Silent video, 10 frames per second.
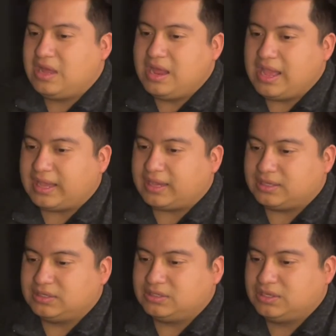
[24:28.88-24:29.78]

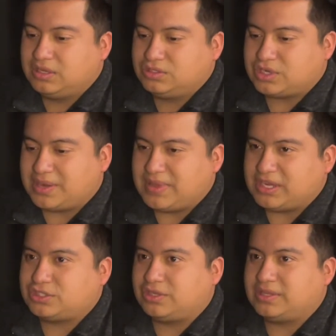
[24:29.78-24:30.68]
and trying to make
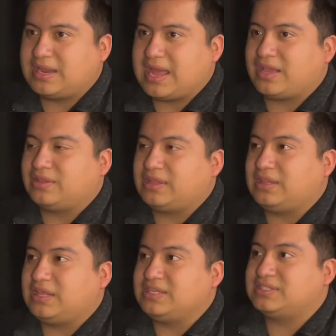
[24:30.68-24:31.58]
sure that I could at
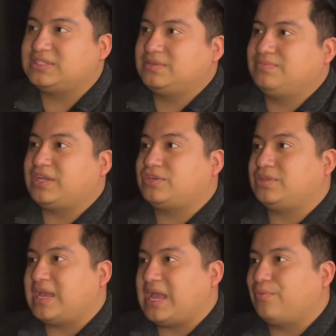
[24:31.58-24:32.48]
least make sure
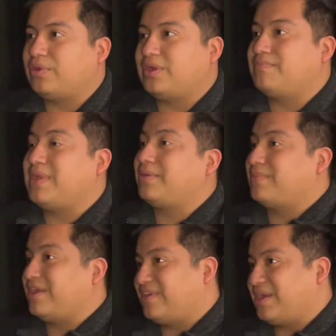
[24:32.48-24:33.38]
that I wouldn't make
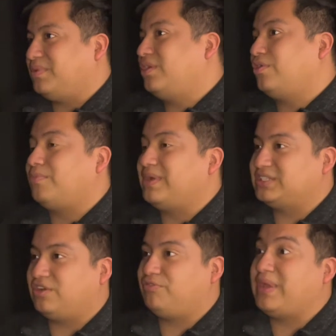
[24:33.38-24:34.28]
my family or
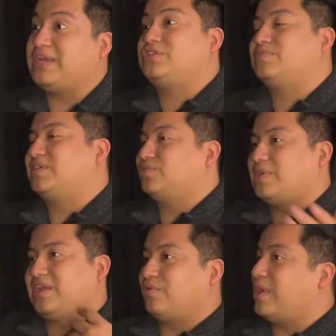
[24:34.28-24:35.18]
myself pay too much when
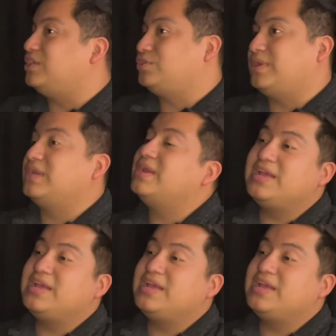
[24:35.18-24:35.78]
I graduated,